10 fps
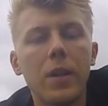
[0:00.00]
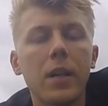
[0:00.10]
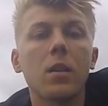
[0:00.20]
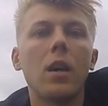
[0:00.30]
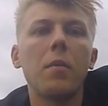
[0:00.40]
a
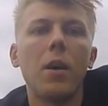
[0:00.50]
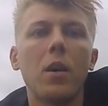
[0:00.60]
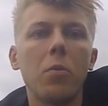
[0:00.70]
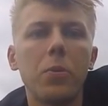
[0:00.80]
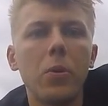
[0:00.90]
nightclub
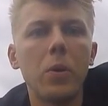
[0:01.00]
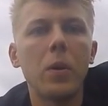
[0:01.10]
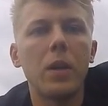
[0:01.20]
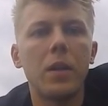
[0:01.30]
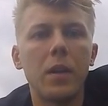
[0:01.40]
Output, and,